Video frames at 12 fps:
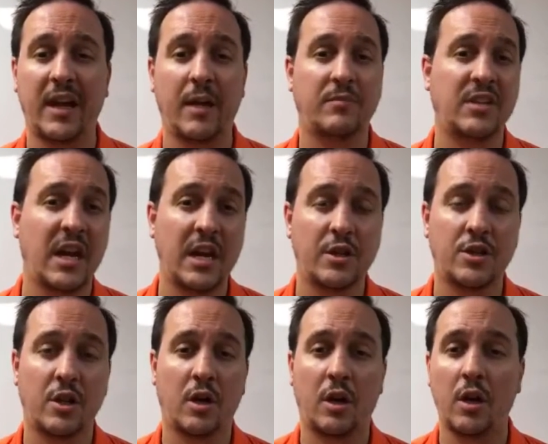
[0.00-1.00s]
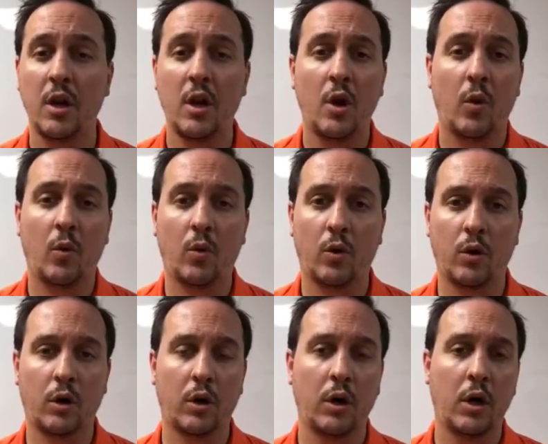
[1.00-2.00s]
Camtasia
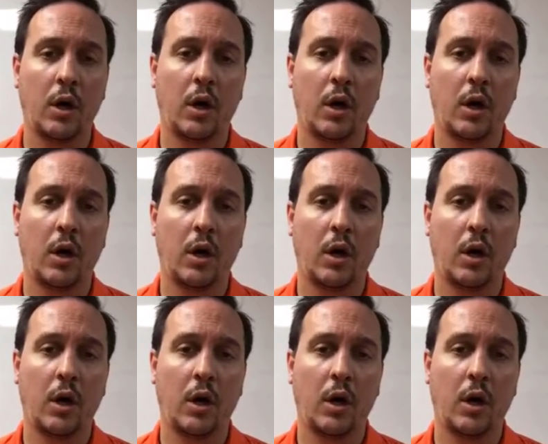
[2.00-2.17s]
or